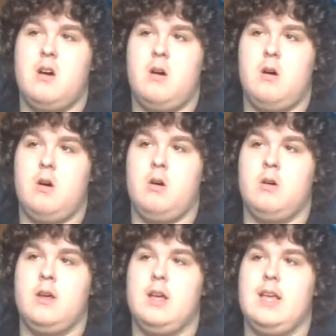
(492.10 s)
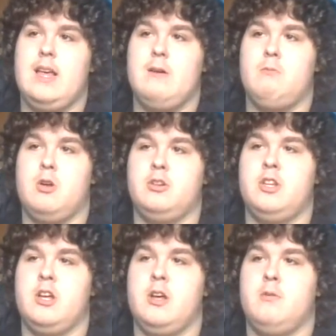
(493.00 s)
or
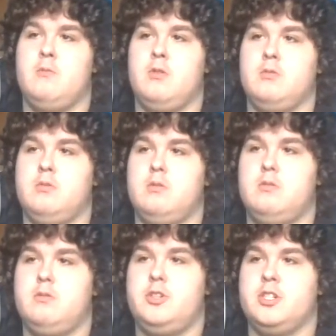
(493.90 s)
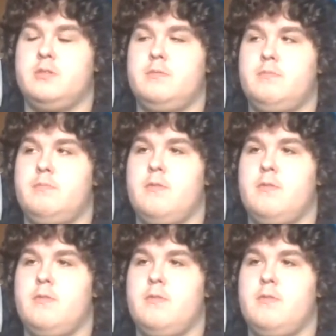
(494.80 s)
Wanda will just